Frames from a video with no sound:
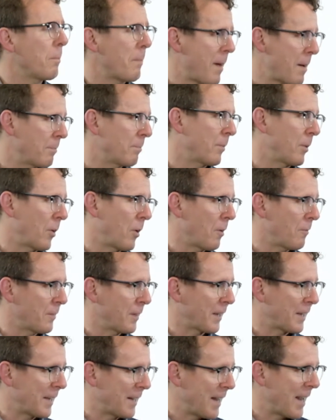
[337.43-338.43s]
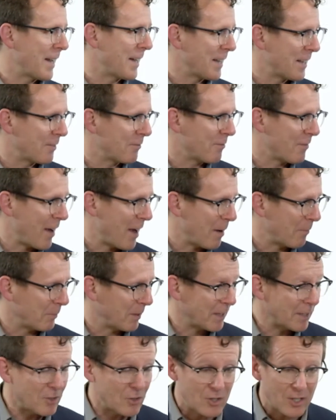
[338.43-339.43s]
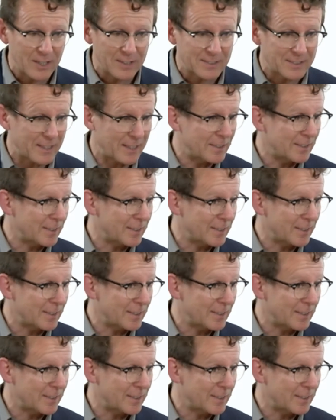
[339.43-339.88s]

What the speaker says: member of the Canadian family, just as